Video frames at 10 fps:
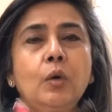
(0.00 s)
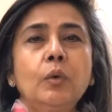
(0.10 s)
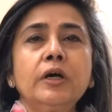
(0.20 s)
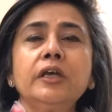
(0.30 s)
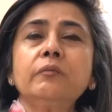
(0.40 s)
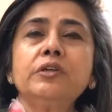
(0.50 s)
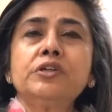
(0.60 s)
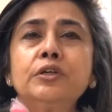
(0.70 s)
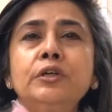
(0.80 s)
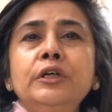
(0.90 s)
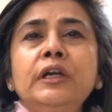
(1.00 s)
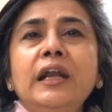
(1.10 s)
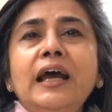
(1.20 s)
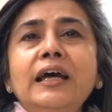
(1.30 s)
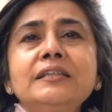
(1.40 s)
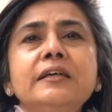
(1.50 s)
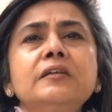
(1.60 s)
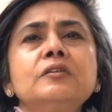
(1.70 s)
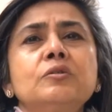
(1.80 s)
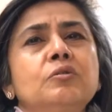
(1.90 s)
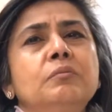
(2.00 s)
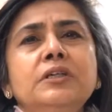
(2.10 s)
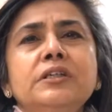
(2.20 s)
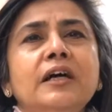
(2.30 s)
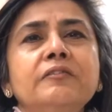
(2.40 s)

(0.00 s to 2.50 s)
Working with children, as there is so much